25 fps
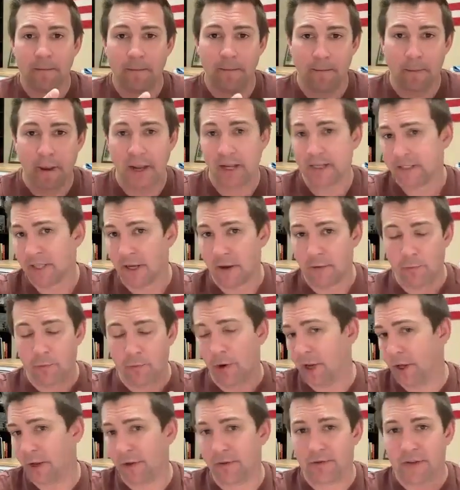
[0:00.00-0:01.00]
based on
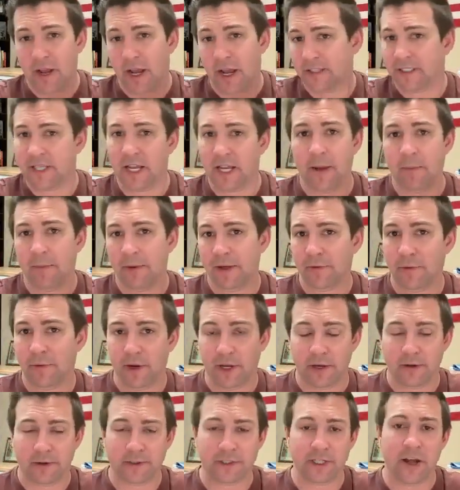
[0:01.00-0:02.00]
what you've got set up
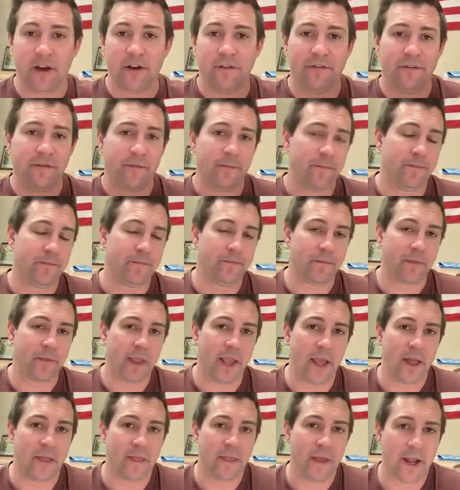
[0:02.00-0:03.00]
between yourself
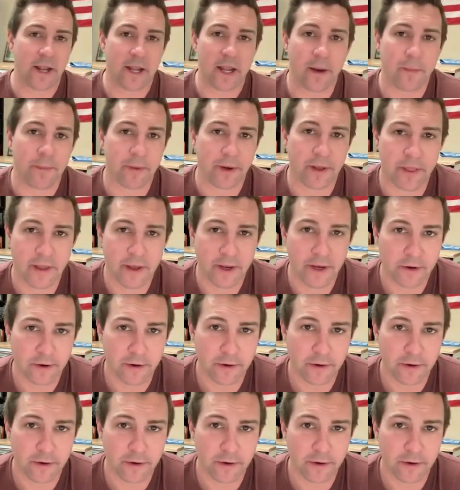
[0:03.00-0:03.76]
and that company that you're